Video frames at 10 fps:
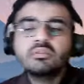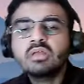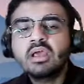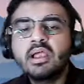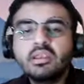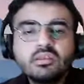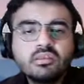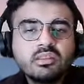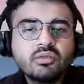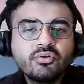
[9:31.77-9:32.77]
And
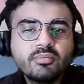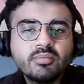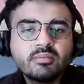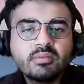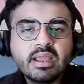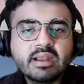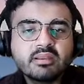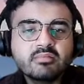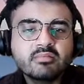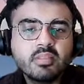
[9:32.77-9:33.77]
there could be some
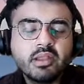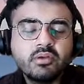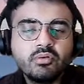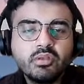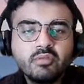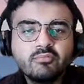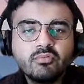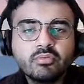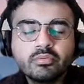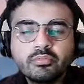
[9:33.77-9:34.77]
tactics with the knight on d4.